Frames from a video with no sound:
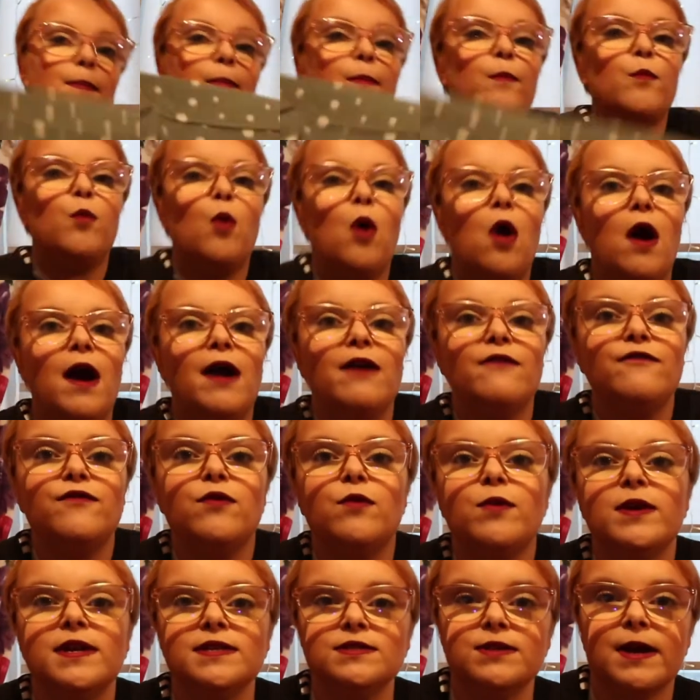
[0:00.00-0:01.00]
what I
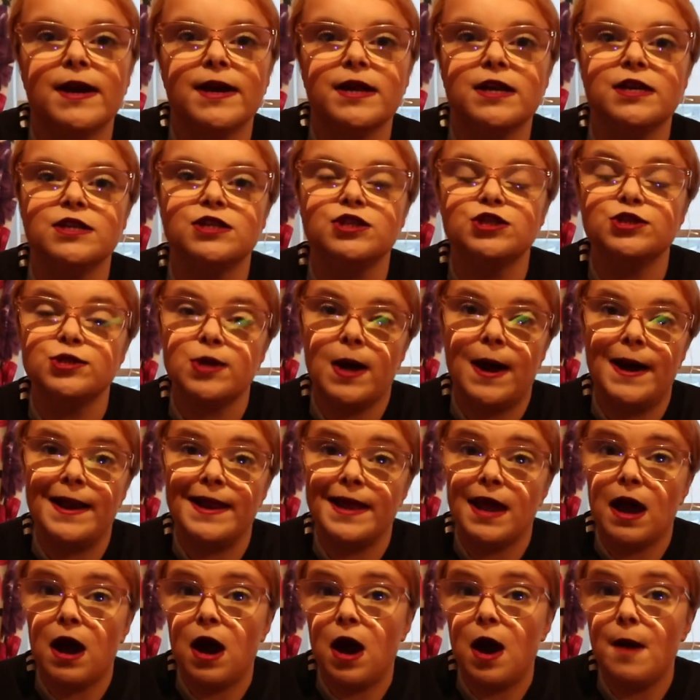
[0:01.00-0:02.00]
thought is I could style
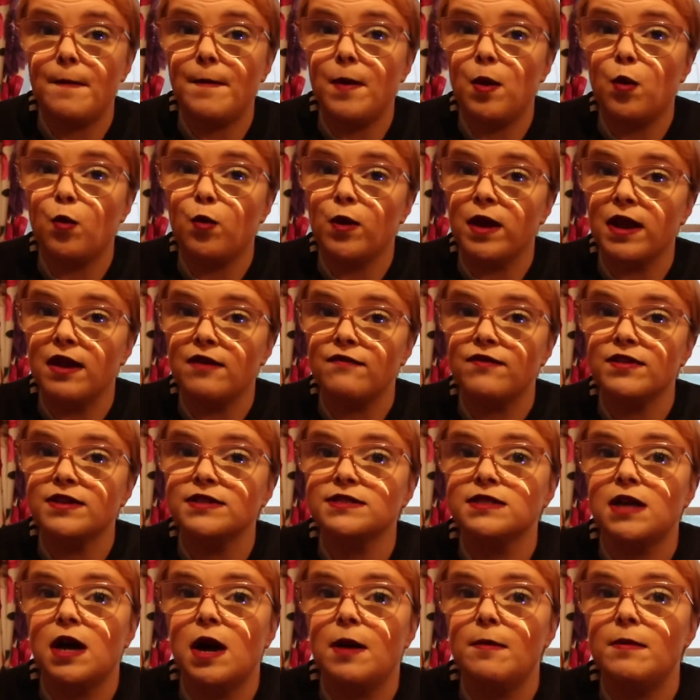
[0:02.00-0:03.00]
it up with
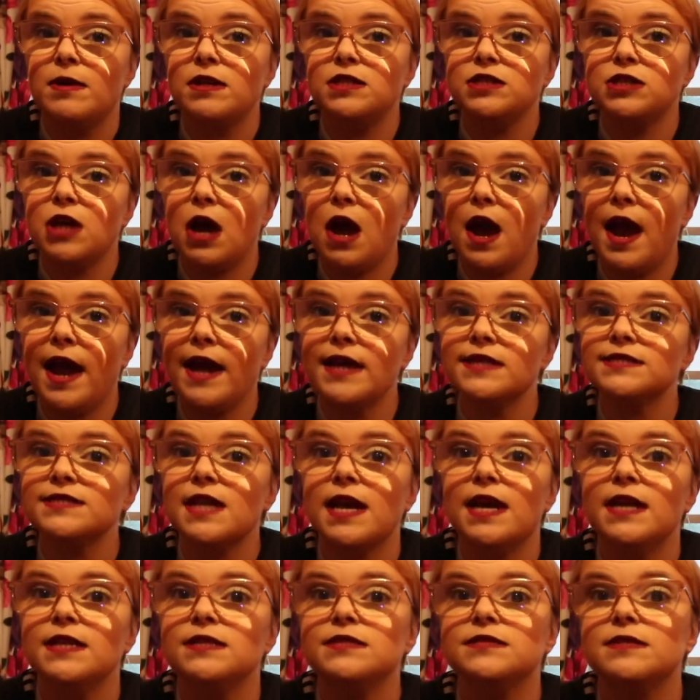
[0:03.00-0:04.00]
some tights
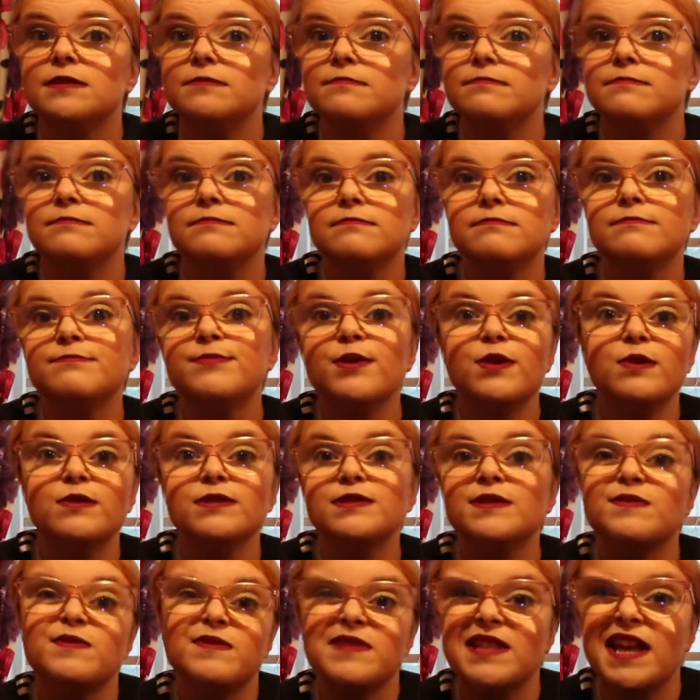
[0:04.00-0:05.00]
and some
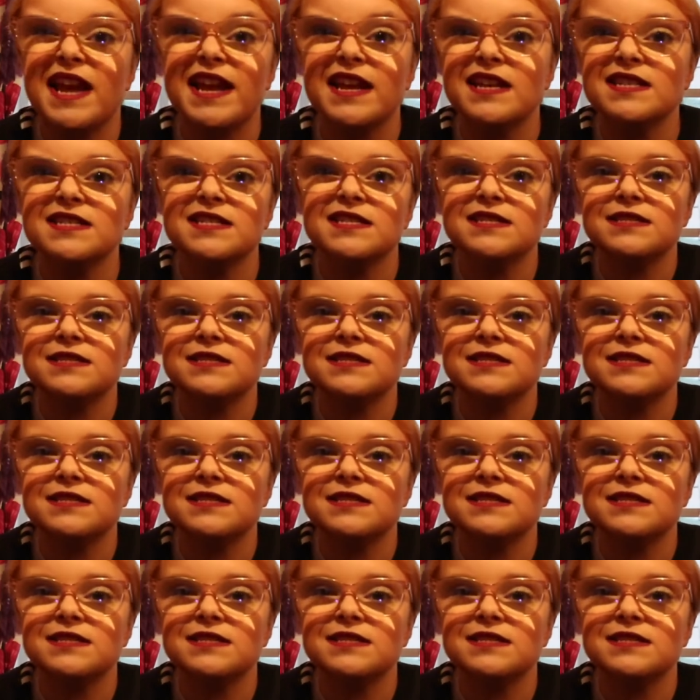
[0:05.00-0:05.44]
boots with layers and